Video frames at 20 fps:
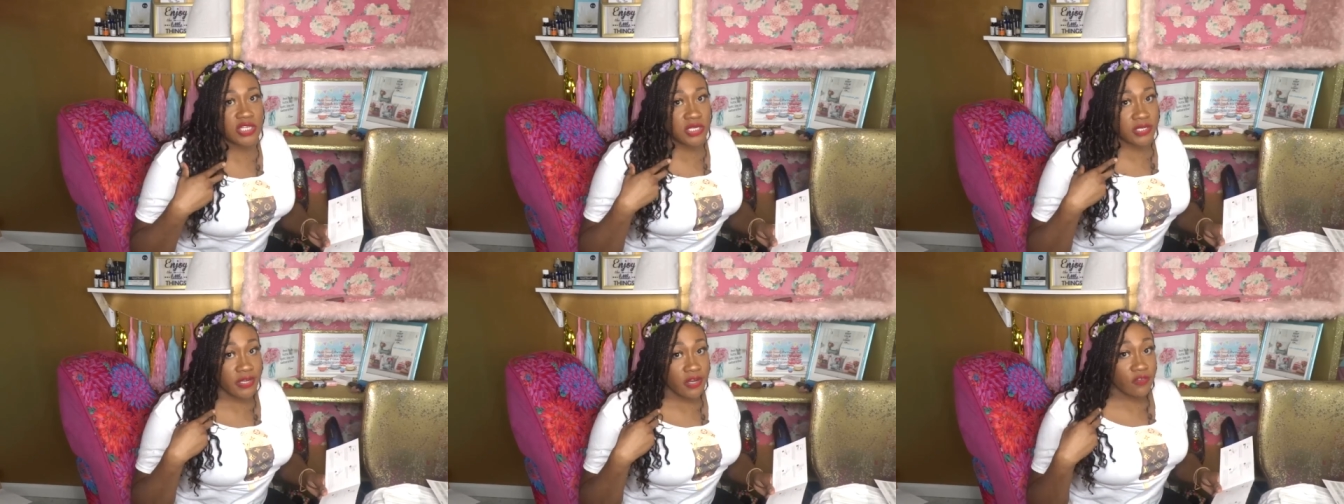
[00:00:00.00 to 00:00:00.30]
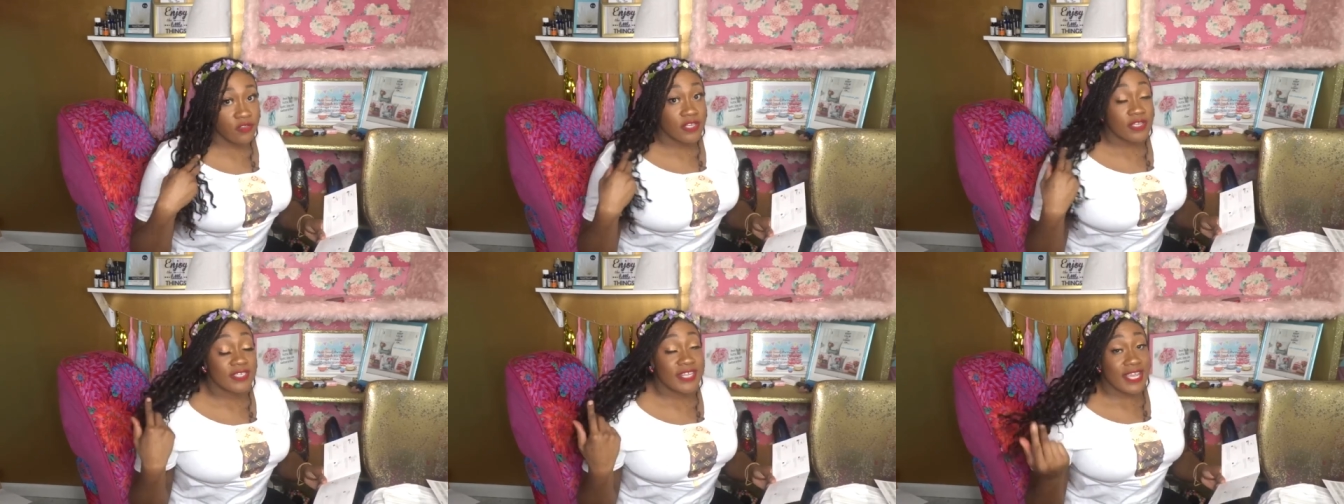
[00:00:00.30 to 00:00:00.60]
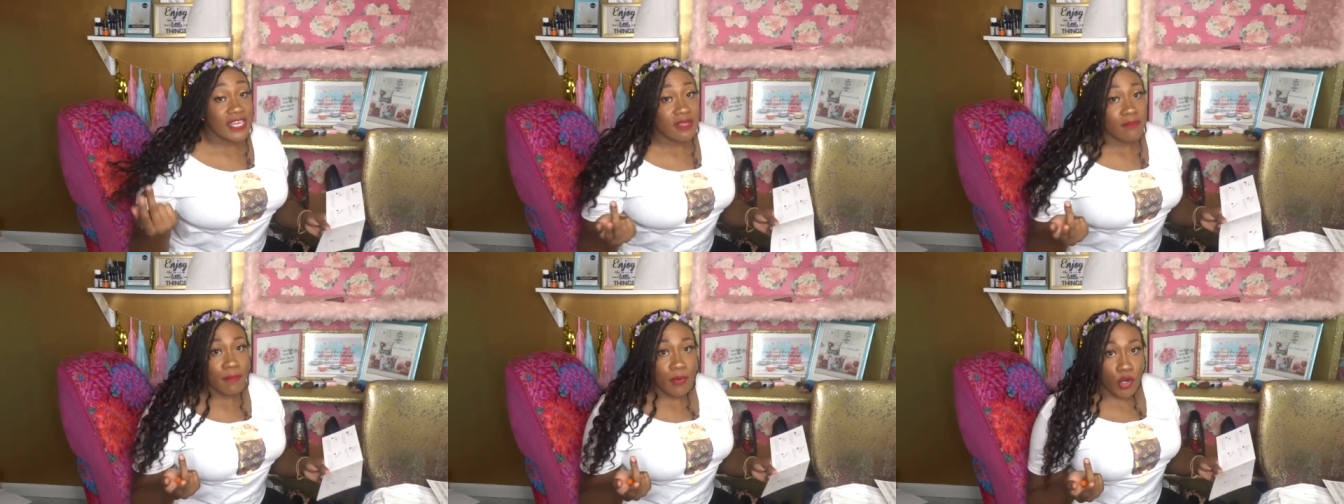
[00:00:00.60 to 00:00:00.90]
in there, the
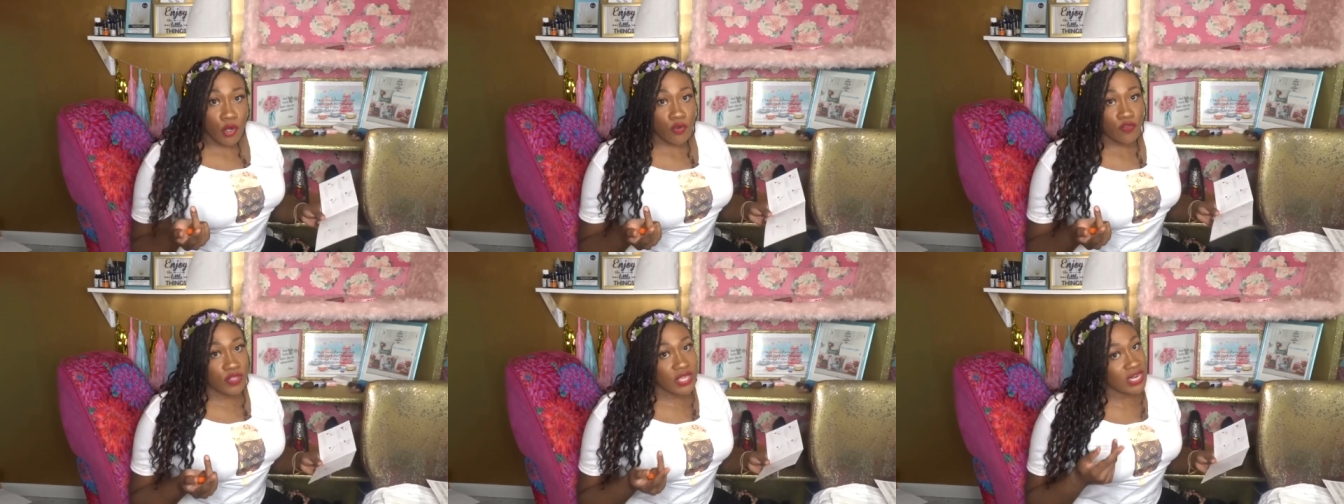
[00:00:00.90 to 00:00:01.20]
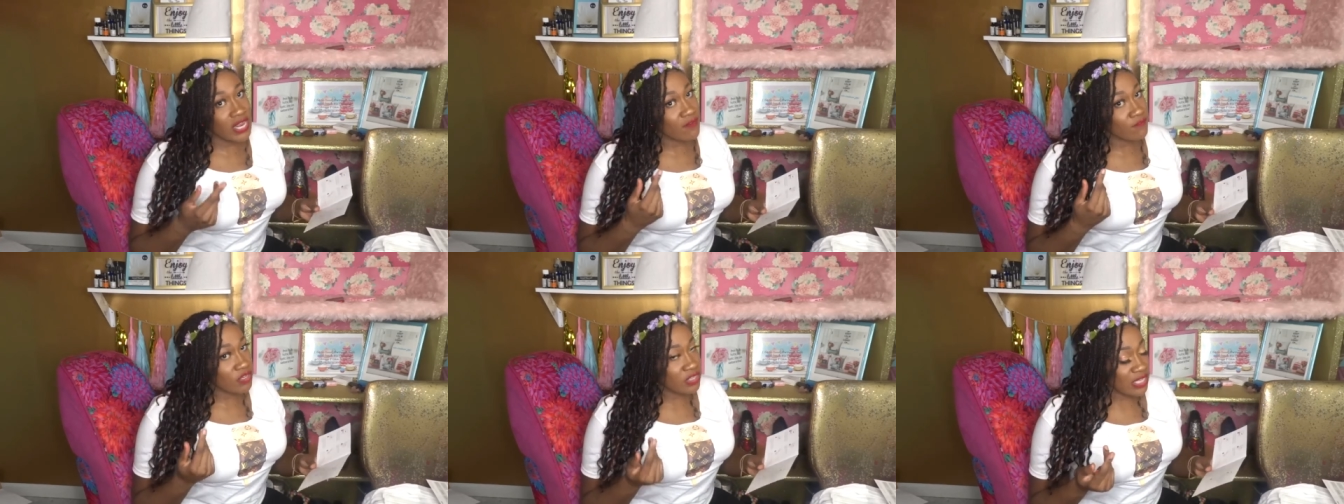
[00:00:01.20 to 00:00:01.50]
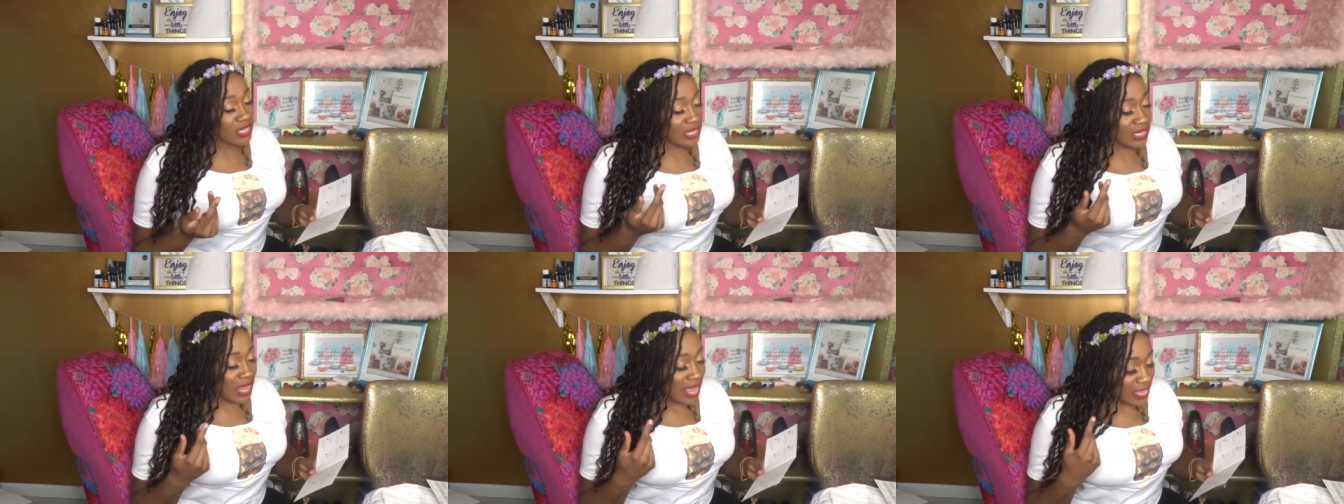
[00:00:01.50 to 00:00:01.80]
date of birth and
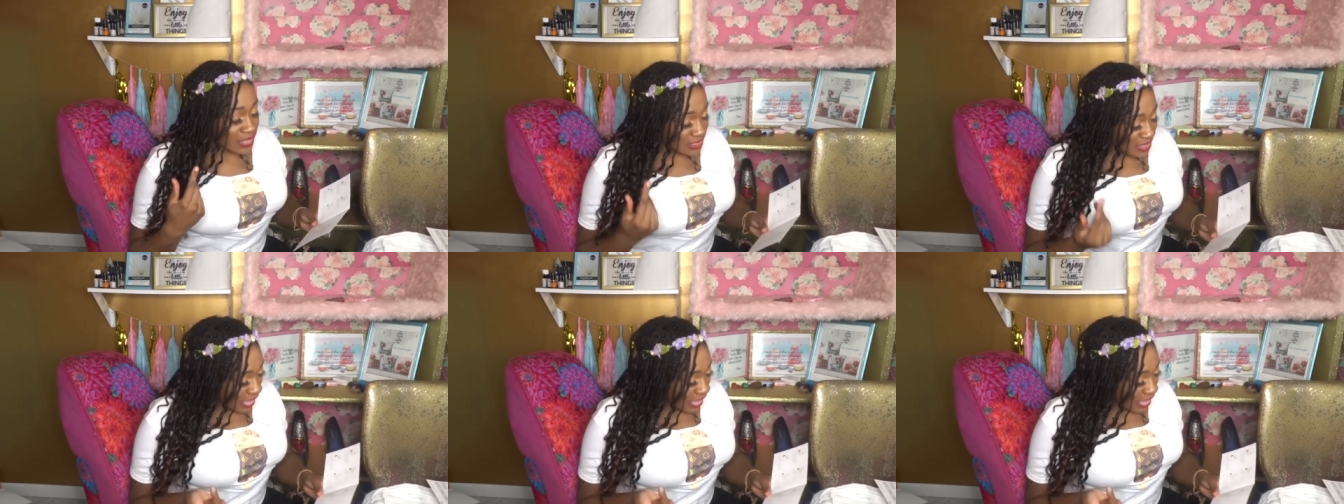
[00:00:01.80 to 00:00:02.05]
everything like